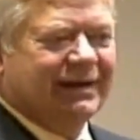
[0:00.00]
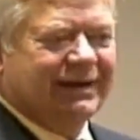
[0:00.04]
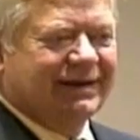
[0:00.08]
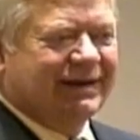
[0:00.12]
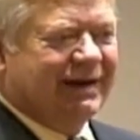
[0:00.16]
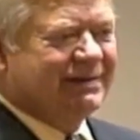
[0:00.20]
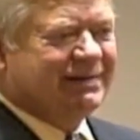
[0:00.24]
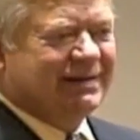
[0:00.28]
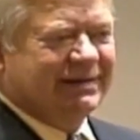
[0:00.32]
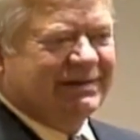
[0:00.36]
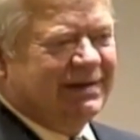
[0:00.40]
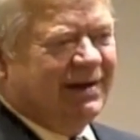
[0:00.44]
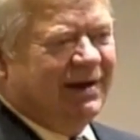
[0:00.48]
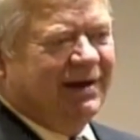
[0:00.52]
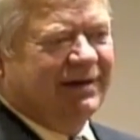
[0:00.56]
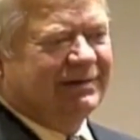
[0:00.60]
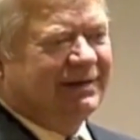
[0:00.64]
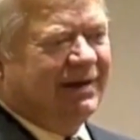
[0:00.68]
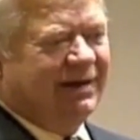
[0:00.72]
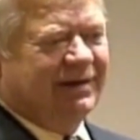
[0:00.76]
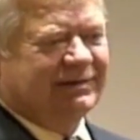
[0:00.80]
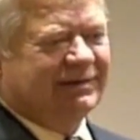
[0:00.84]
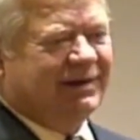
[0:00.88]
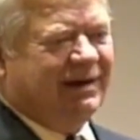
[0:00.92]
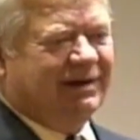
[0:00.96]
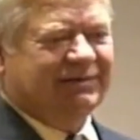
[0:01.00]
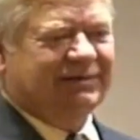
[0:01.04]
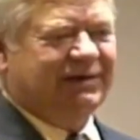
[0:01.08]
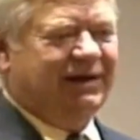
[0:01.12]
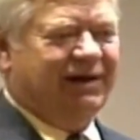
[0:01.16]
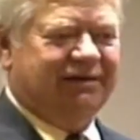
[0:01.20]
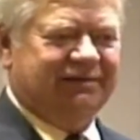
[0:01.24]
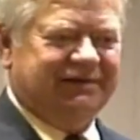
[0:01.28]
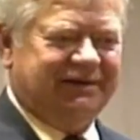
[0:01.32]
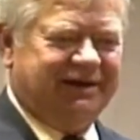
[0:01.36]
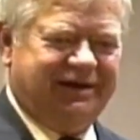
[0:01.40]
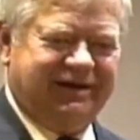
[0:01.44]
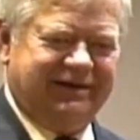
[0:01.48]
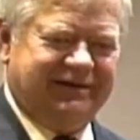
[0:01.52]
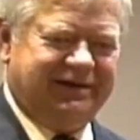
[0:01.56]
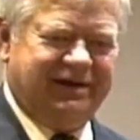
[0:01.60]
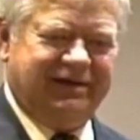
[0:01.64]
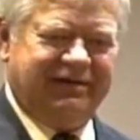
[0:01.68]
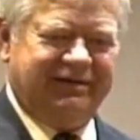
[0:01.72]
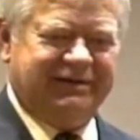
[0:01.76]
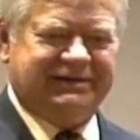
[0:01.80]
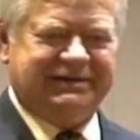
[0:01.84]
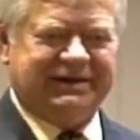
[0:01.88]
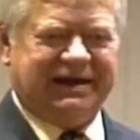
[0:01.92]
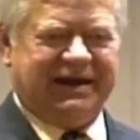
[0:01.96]
And I said, no,
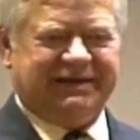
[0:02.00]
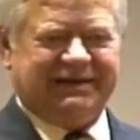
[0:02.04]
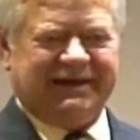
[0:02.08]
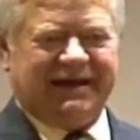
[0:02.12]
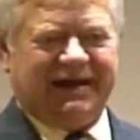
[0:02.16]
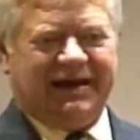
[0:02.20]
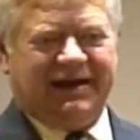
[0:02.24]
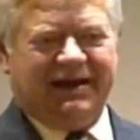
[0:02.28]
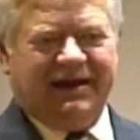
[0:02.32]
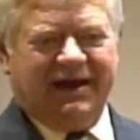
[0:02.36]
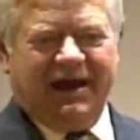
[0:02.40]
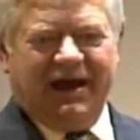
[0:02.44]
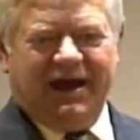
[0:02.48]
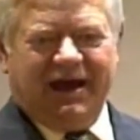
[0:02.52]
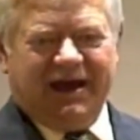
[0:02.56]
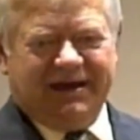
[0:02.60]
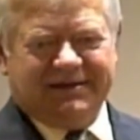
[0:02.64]
it's not that.